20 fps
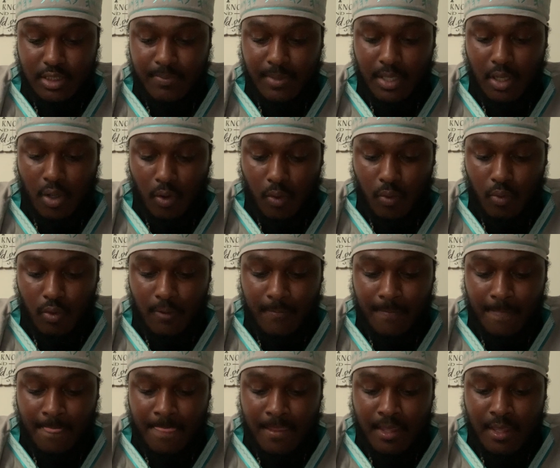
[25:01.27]
Behold,
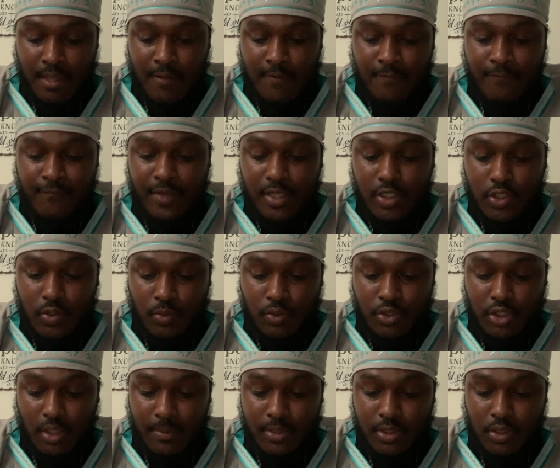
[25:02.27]
victuals
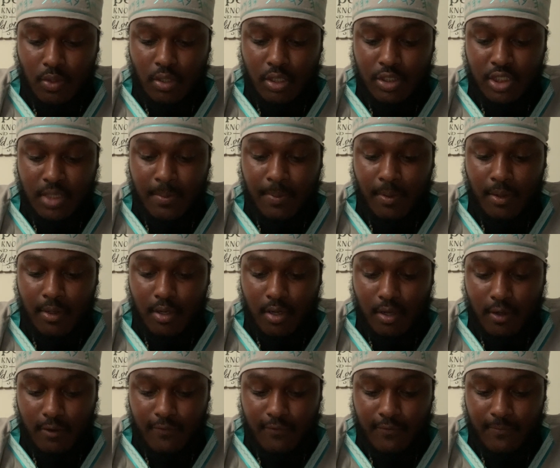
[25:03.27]
shall be so good cheap upon
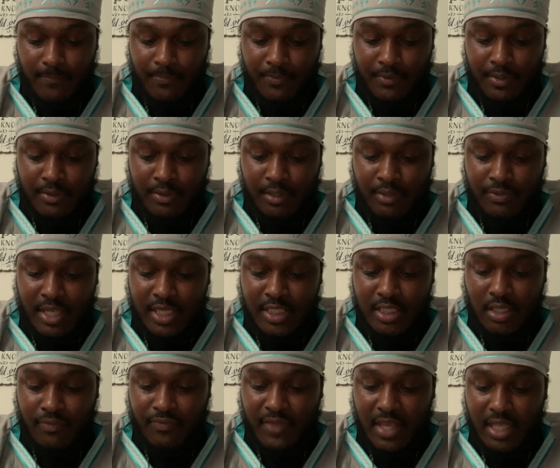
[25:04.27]
earth, that they
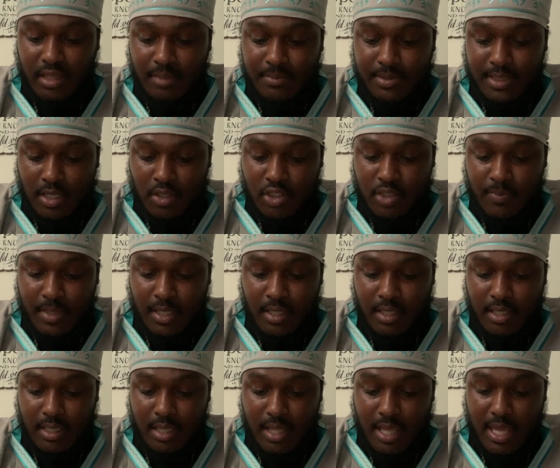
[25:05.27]
shall think themselves to be in
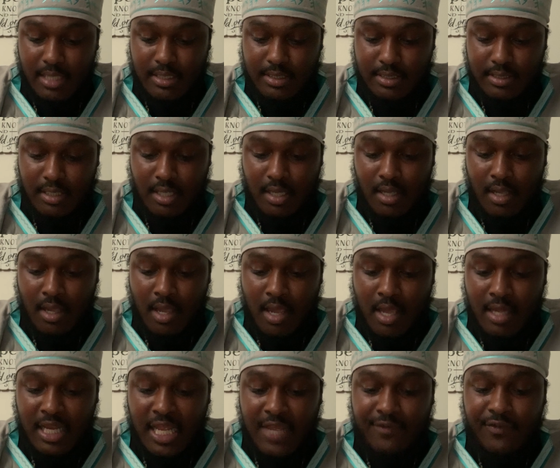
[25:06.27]
good case,
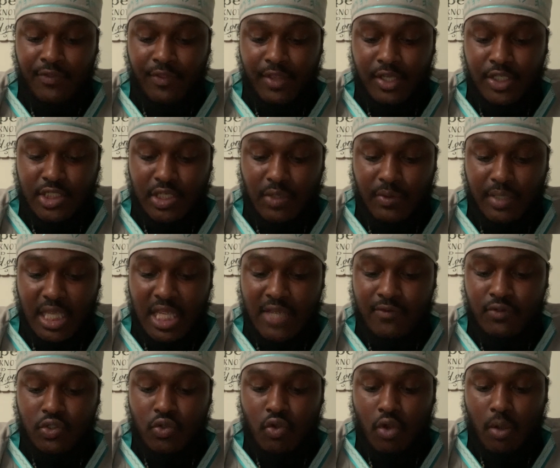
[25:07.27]
and even then shall
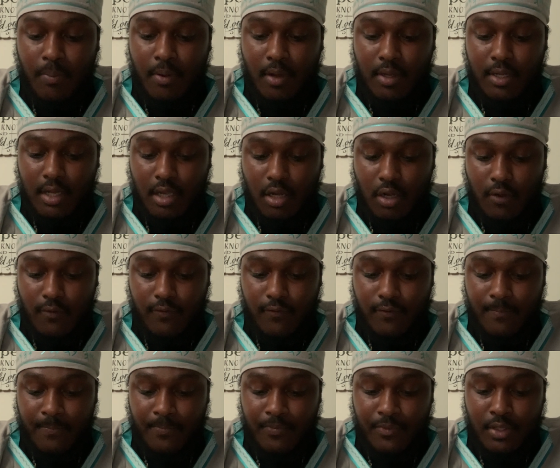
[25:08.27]
evils go upon the earth,
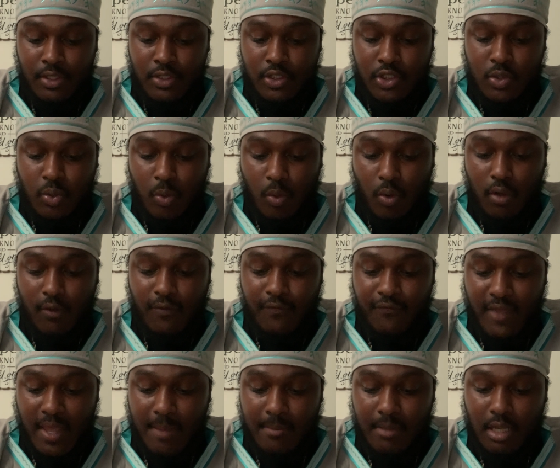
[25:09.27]
sword,
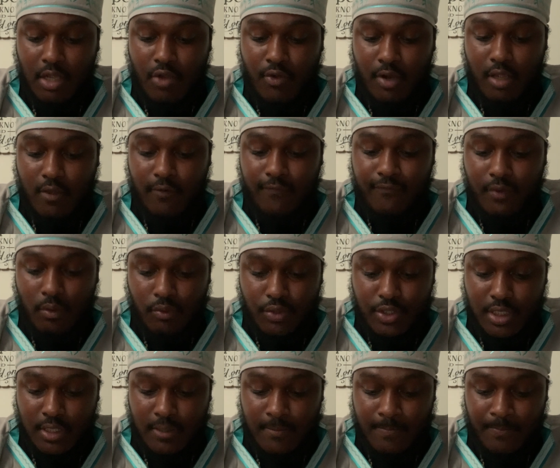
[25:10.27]
famine, and great
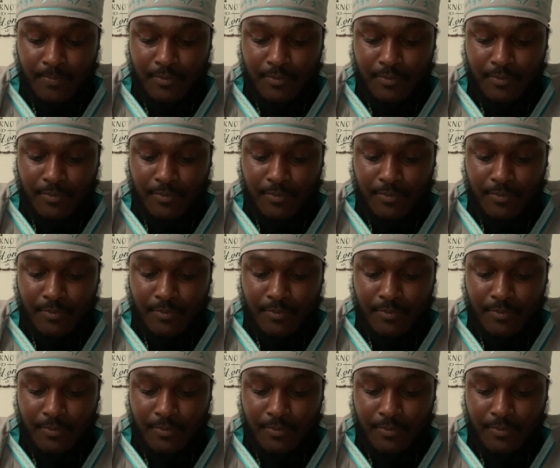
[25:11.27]
confusion.